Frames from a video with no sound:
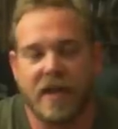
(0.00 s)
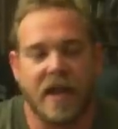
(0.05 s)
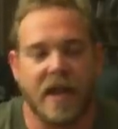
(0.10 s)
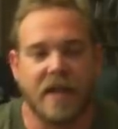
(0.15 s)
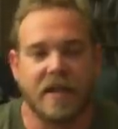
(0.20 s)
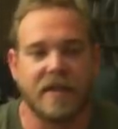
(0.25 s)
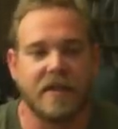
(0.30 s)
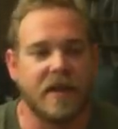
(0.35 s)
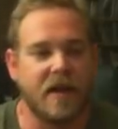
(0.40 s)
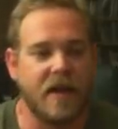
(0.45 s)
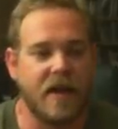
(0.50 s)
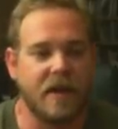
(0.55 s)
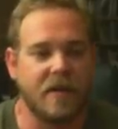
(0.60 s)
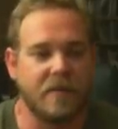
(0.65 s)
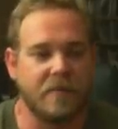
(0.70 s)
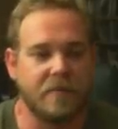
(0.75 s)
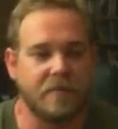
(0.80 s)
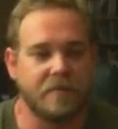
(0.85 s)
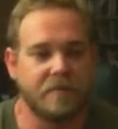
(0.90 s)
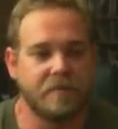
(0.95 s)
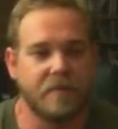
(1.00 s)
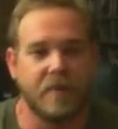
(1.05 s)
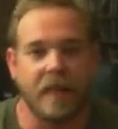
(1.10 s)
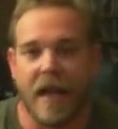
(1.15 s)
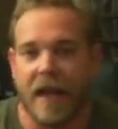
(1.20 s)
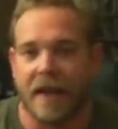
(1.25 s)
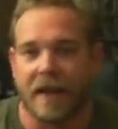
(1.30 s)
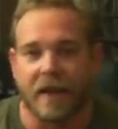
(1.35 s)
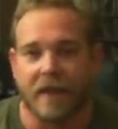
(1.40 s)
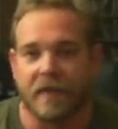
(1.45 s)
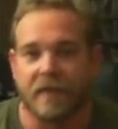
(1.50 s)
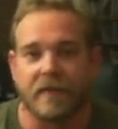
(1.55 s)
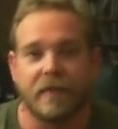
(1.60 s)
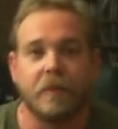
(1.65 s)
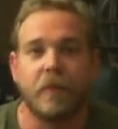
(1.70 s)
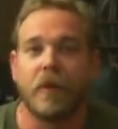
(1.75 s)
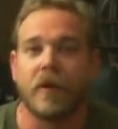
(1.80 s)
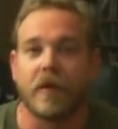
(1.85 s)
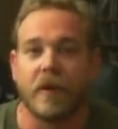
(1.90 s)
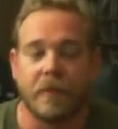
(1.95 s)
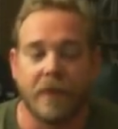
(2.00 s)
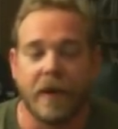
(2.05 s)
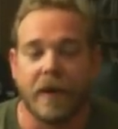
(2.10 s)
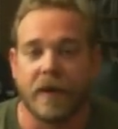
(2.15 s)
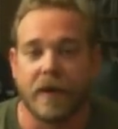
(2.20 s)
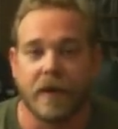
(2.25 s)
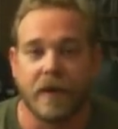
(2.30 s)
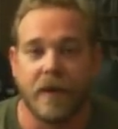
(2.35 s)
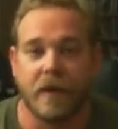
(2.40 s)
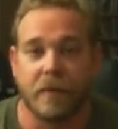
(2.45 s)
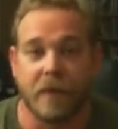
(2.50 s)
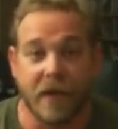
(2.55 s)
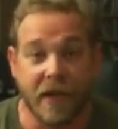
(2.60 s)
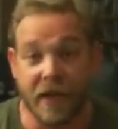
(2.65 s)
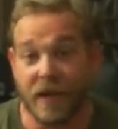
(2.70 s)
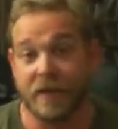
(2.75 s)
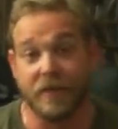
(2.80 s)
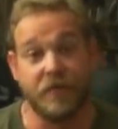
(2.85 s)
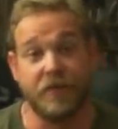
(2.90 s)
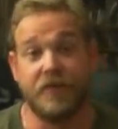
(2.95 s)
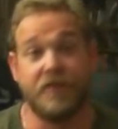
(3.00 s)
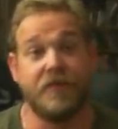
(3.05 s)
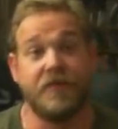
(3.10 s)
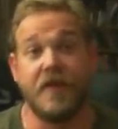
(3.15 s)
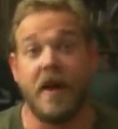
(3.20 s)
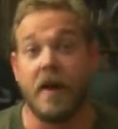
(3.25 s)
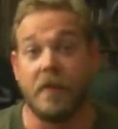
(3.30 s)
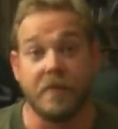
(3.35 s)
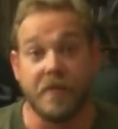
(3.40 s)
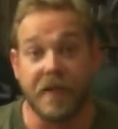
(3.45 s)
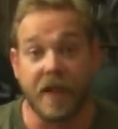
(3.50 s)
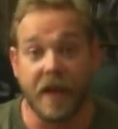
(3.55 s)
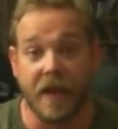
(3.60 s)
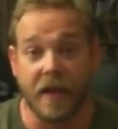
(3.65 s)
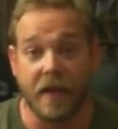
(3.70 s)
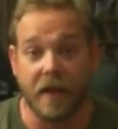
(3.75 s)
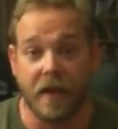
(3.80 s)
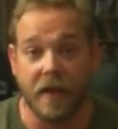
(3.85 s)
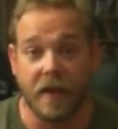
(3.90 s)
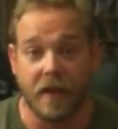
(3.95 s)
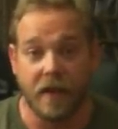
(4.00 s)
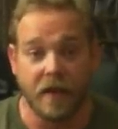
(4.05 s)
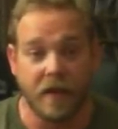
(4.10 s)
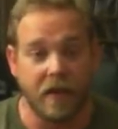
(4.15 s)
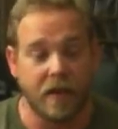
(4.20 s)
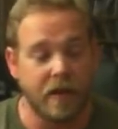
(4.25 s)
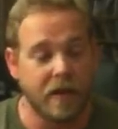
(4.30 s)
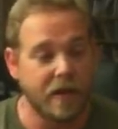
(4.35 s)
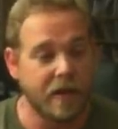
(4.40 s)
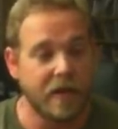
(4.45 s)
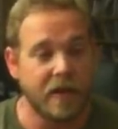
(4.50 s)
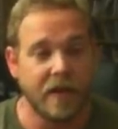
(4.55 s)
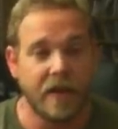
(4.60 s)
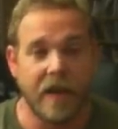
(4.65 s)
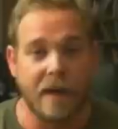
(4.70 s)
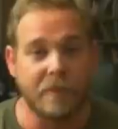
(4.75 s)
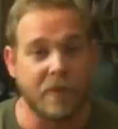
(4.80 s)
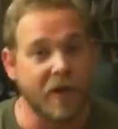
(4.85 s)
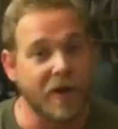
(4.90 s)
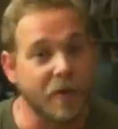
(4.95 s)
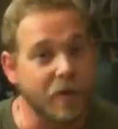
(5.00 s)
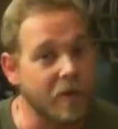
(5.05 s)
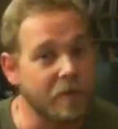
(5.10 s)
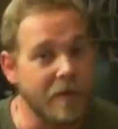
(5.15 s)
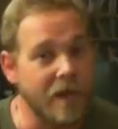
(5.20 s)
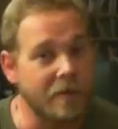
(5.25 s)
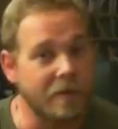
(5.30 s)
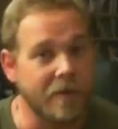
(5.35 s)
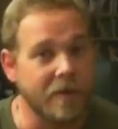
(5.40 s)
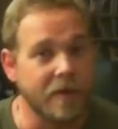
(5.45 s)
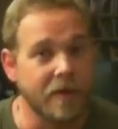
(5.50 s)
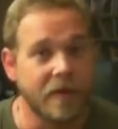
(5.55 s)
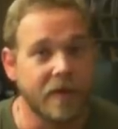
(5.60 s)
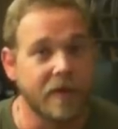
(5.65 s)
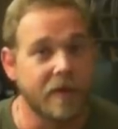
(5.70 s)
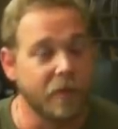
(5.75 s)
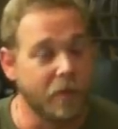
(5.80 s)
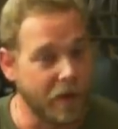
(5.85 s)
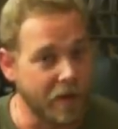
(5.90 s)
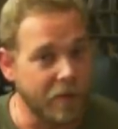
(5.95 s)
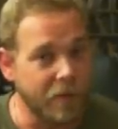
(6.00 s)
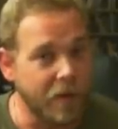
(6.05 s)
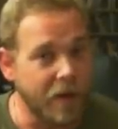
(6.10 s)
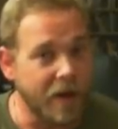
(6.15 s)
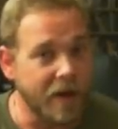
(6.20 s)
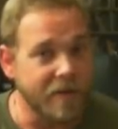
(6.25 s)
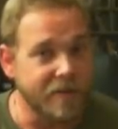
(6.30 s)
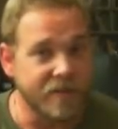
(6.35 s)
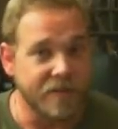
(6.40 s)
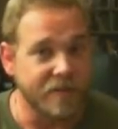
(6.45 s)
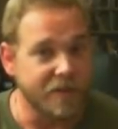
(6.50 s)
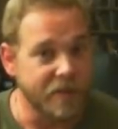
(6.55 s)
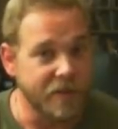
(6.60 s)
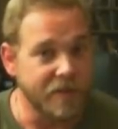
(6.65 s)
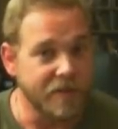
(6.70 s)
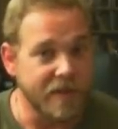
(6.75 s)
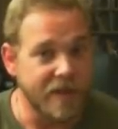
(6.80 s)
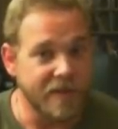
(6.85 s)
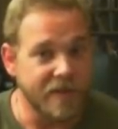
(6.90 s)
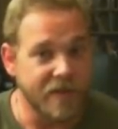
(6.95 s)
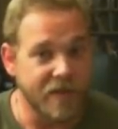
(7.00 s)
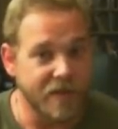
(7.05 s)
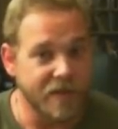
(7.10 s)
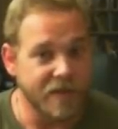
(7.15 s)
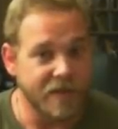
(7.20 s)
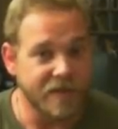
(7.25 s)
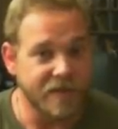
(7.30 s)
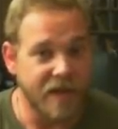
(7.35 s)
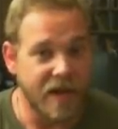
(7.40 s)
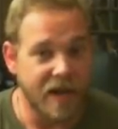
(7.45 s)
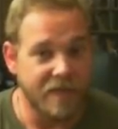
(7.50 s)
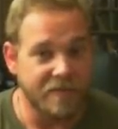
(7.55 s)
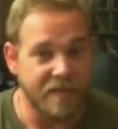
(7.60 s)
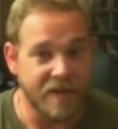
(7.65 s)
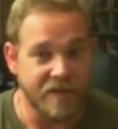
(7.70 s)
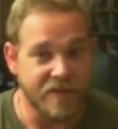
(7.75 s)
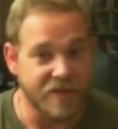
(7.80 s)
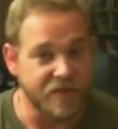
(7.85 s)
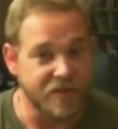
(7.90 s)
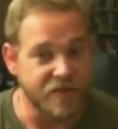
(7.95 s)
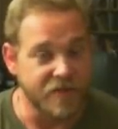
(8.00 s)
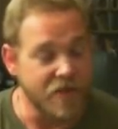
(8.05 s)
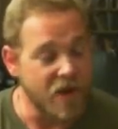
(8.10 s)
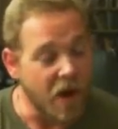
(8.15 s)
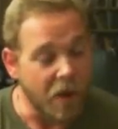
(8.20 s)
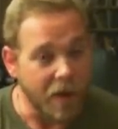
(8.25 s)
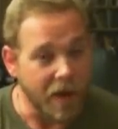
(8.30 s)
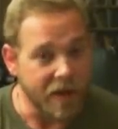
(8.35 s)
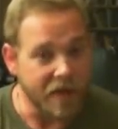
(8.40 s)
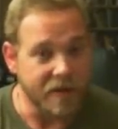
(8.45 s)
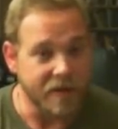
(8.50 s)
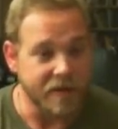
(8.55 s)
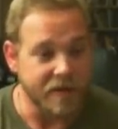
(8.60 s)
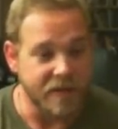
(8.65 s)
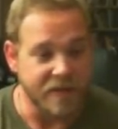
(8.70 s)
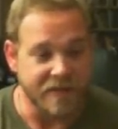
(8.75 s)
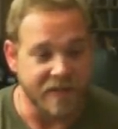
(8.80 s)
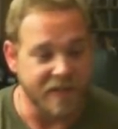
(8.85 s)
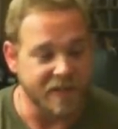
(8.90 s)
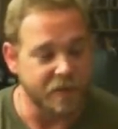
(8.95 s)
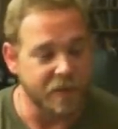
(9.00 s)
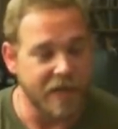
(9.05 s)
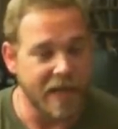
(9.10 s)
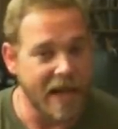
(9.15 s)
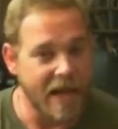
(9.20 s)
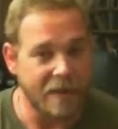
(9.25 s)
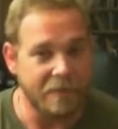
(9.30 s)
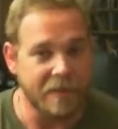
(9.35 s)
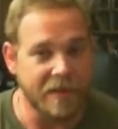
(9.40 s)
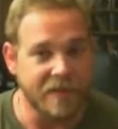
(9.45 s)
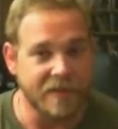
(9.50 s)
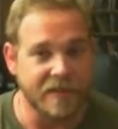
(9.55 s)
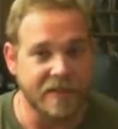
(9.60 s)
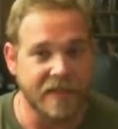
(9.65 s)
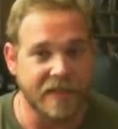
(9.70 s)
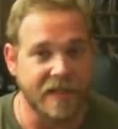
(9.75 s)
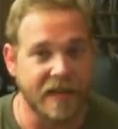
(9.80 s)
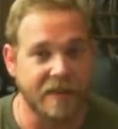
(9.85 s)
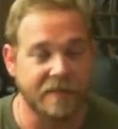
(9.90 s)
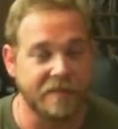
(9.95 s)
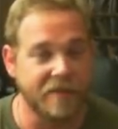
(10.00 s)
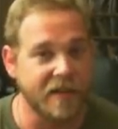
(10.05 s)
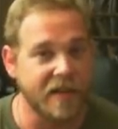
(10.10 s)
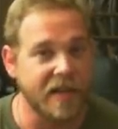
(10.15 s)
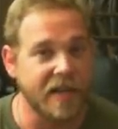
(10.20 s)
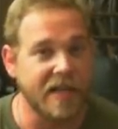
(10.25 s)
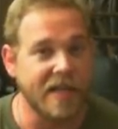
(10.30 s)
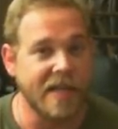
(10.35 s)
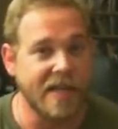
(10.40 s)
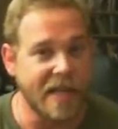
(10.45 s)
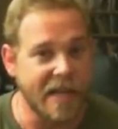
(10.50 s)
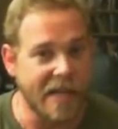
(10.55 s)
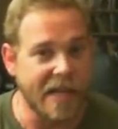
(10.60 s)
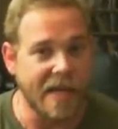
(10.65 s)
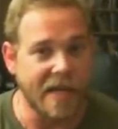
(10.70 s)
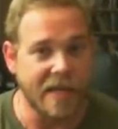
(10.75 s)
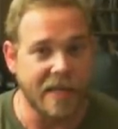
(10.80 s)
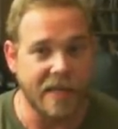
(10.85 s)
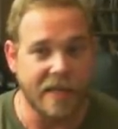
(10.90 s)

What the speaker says: and glad I can support an American company in something. I'm gonna remember what it was as soon as I turn this off. I just know it, because that's what happens, and I feel like an idiot.